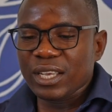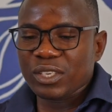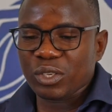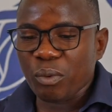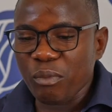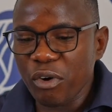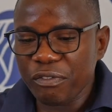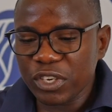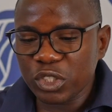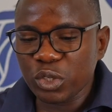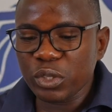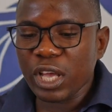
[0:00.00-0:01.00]
So
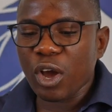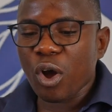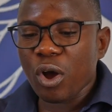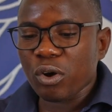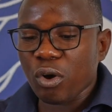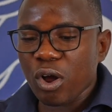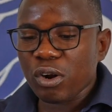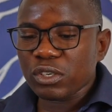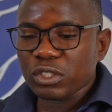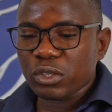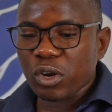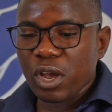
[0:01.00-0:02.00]
moving to the
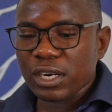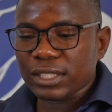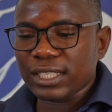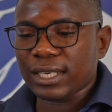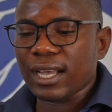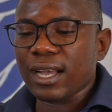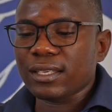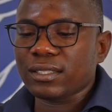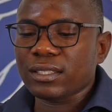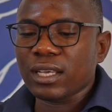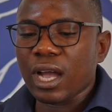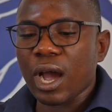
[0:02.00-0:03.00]
gold loyalty
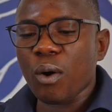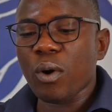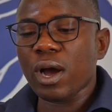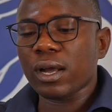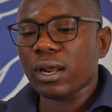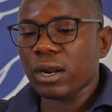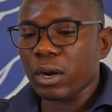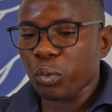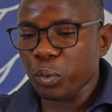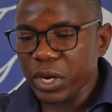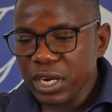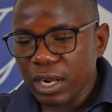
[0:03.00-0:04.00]
cards. Our
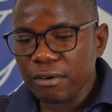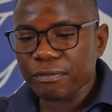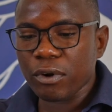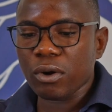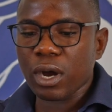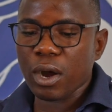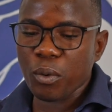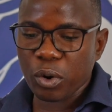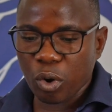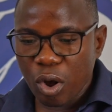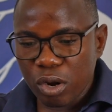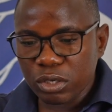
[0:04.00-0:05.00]
winner for our
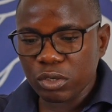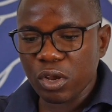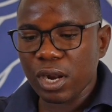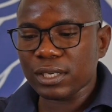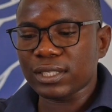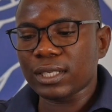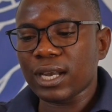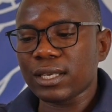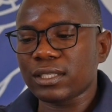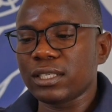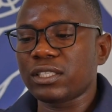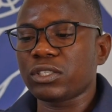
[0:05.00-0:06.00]
gold loyalty
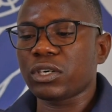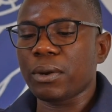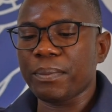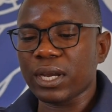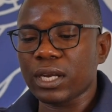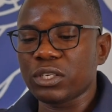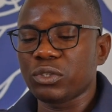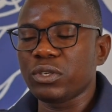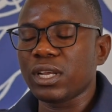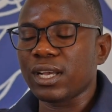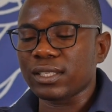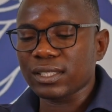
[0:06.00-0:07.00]
card is Rebecca
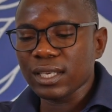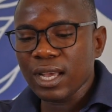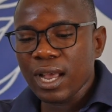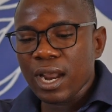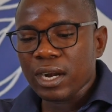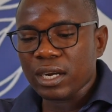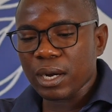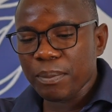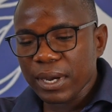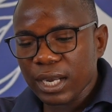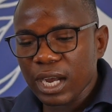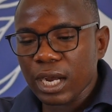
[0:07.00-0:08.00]
Juniors.
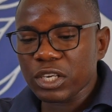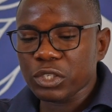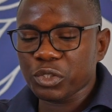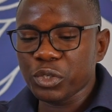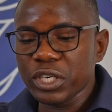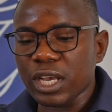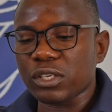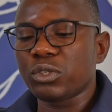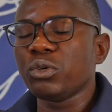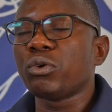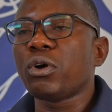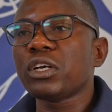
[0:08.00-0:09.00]
Rebecca Juniors,
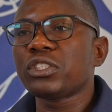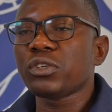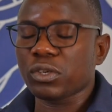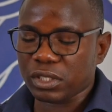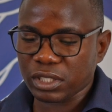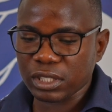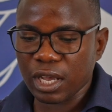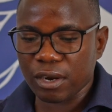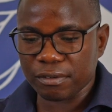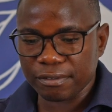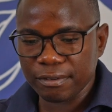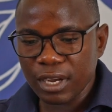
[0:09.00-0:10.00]
you got
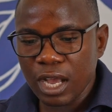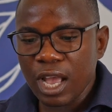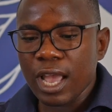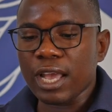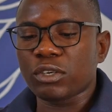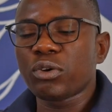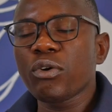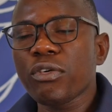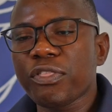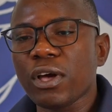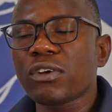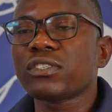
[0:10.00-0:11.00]
yourself a
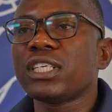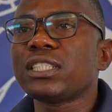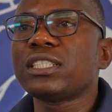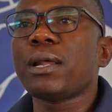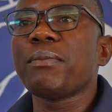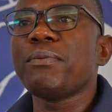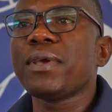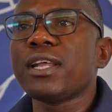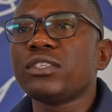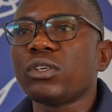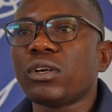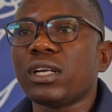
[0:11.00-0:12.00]
2,000
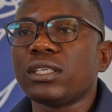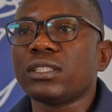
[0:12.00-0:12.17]
Namibian dollars.